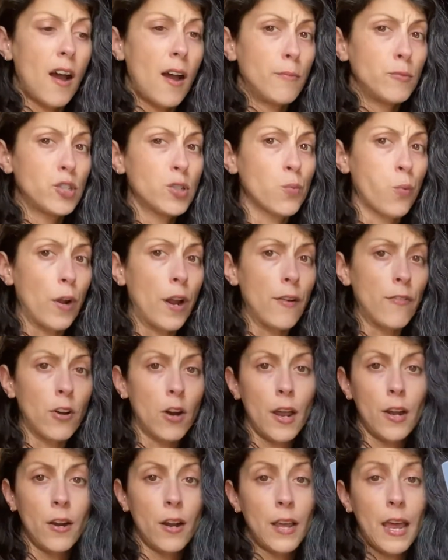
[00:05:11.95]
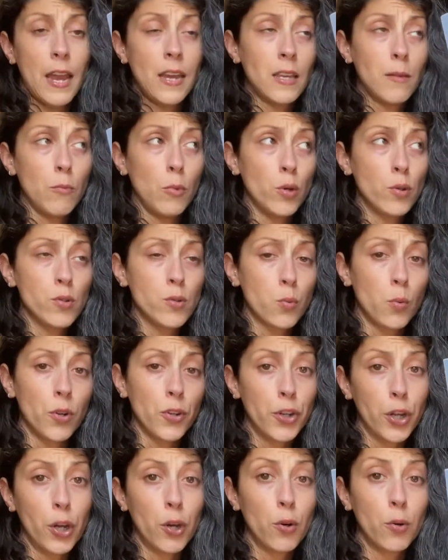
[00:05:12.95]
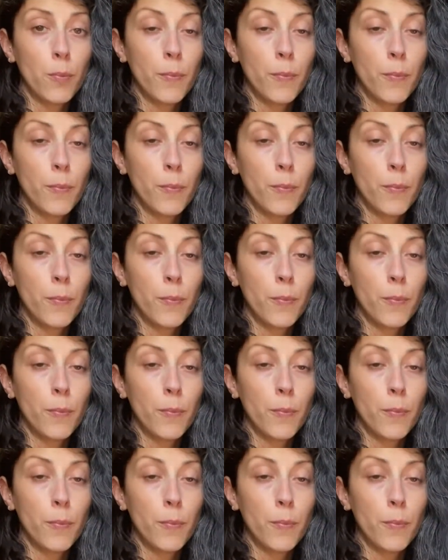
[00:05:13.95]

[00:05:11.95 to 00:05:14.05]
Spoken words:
Just whatever, any mousse will do,